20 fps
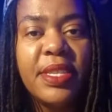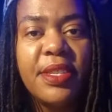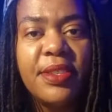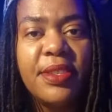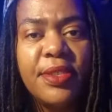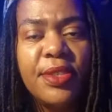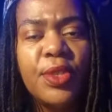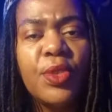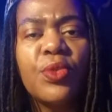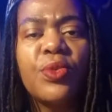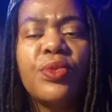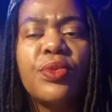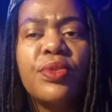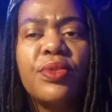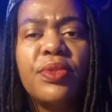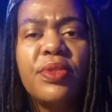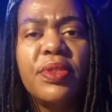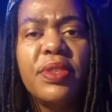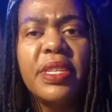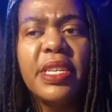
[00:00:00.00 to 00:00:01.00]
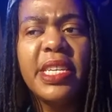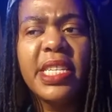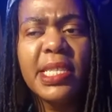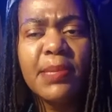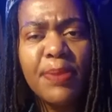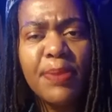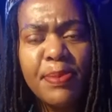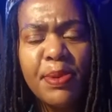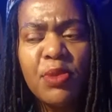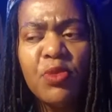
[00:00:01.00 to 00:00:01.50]
So as
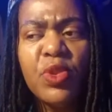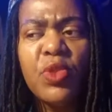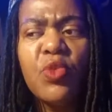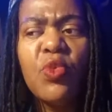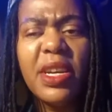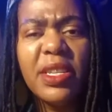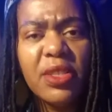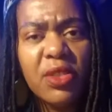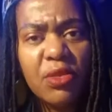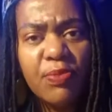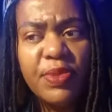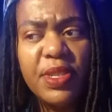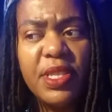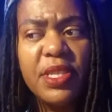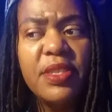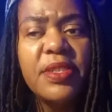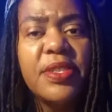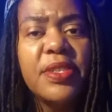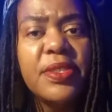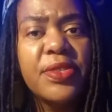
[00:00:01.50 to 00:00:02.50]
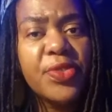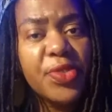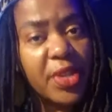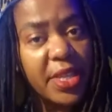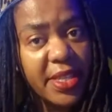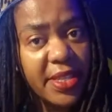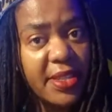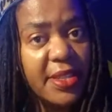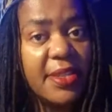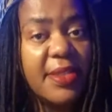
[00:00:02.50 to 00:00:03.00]
people, we want to be
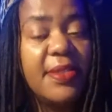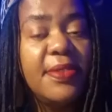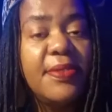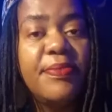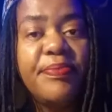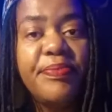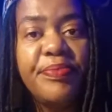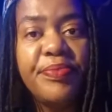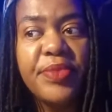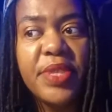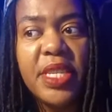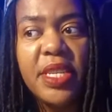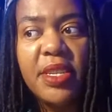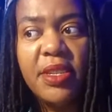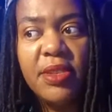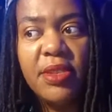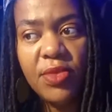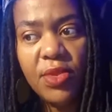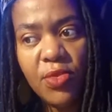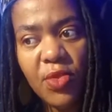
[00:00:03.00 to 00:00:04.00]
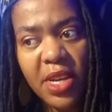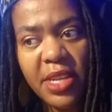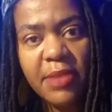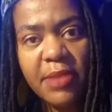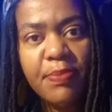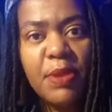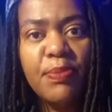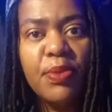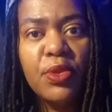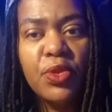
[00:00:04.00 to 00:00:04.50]
trusted. We want
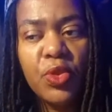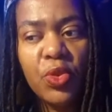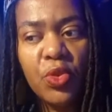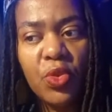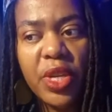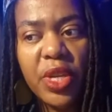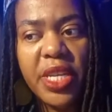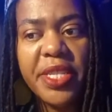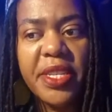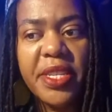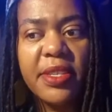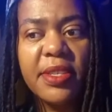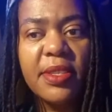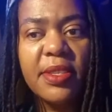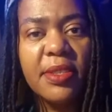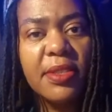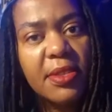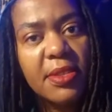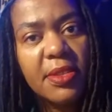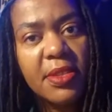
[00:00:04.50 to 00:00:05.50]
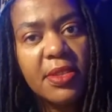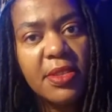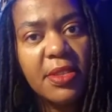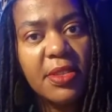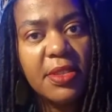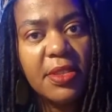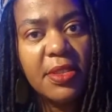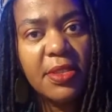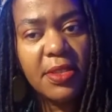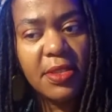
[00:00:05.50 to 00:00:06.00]
people to look at us
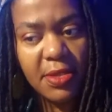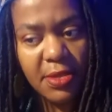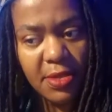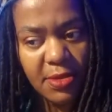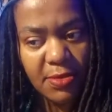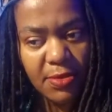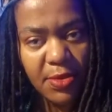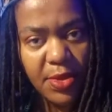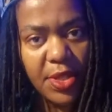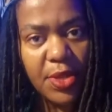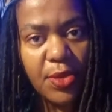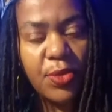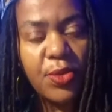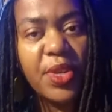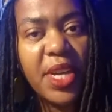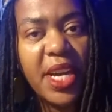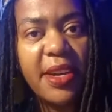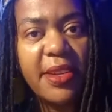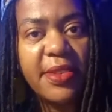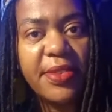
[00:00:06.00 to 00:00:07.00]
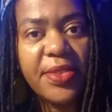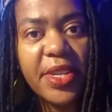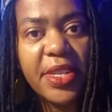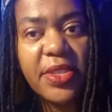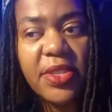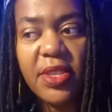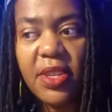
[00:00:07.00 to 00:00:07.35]
with a good heart, right?